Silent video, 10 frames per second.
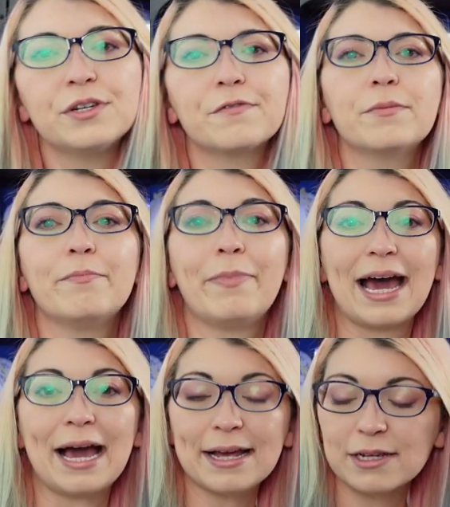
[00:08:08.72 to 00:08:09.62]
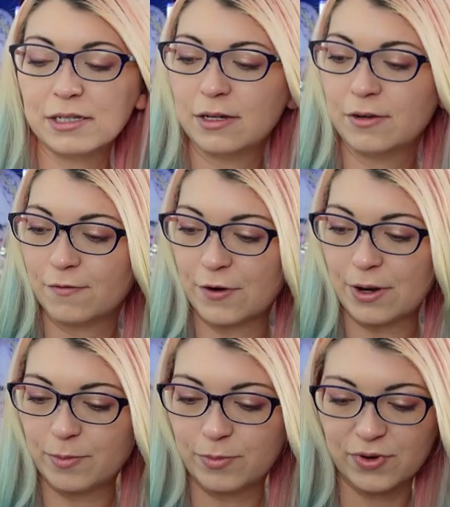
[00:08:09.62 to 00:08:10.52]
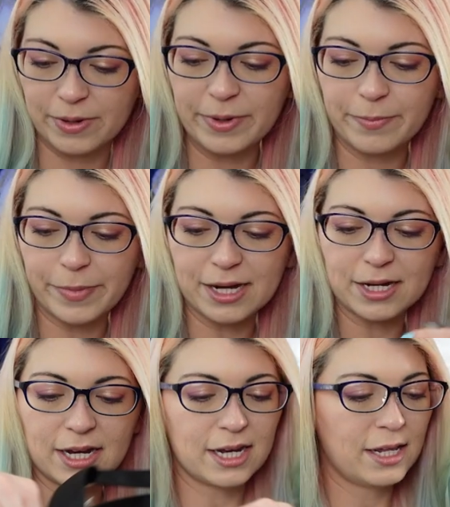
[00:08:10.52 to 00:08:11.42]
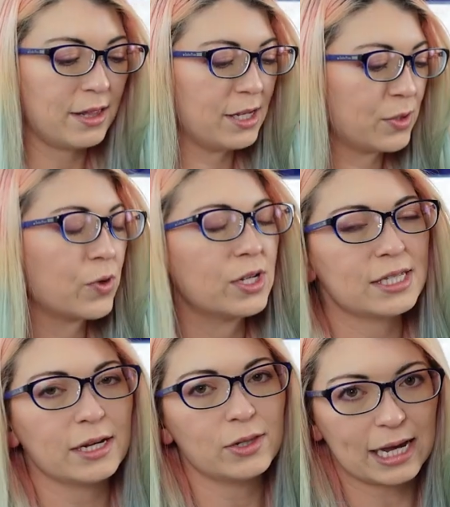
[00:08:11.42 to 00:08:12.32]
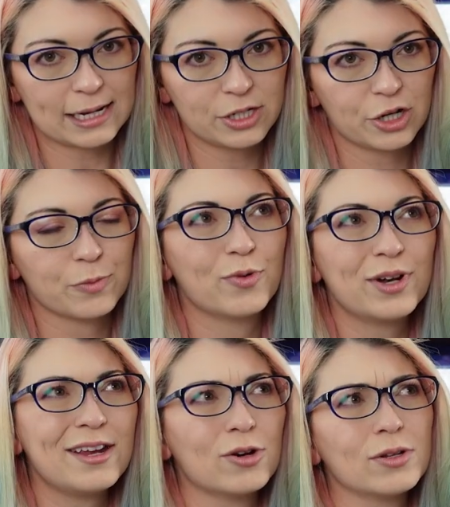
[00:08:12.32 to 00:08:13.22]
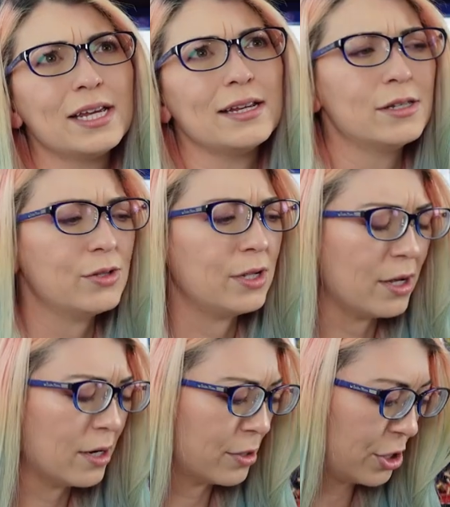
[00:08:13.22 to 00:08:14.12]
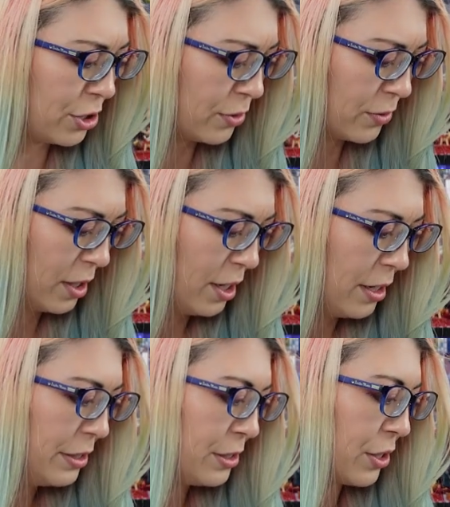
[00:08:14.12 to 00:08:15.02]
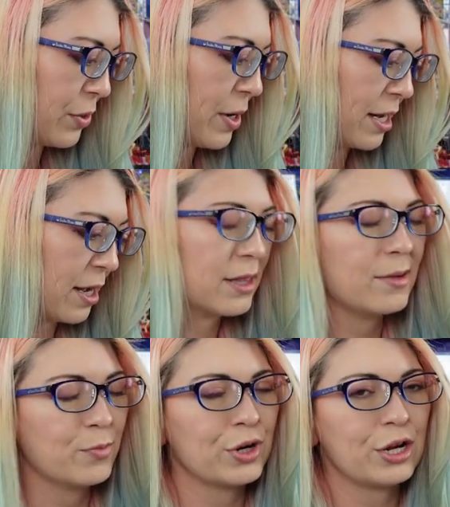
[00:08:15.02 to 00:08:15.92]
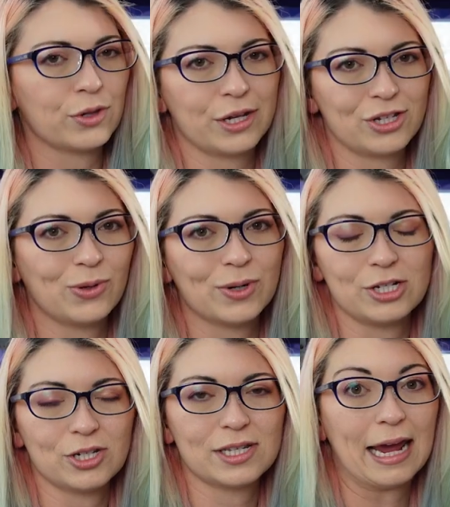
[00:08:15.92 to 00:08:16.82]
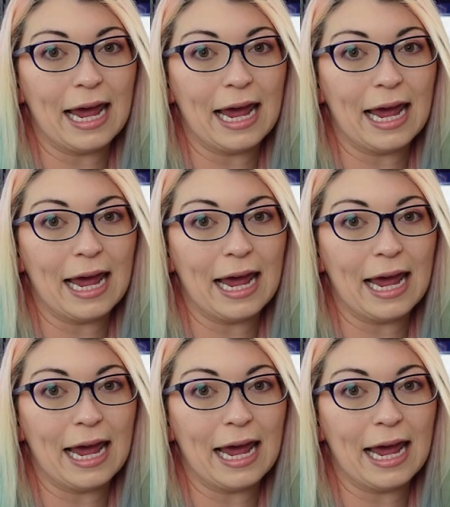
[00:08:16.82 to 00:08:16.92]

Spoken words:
different bags from Premium Bandai. These were on sale last year, pretty early into the year too. So I got them pretty early too, and I just